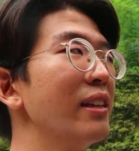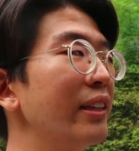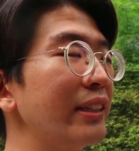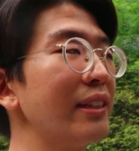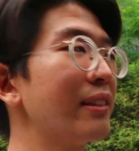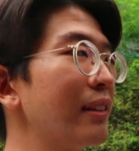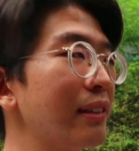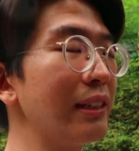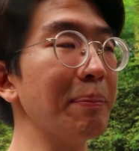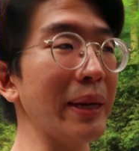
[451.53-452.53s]
They just
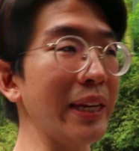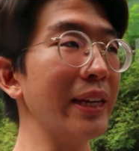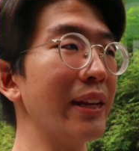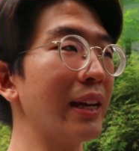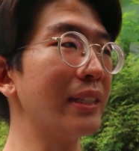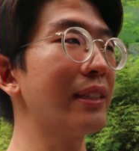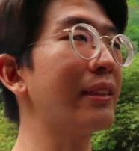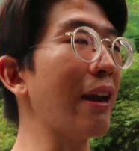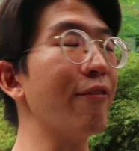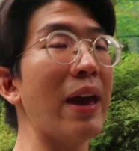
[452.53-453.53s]
sleep and eat and just
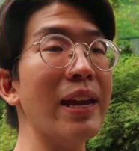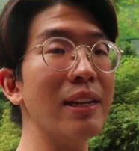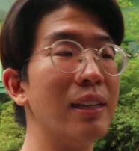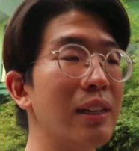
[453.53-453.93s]
get fed.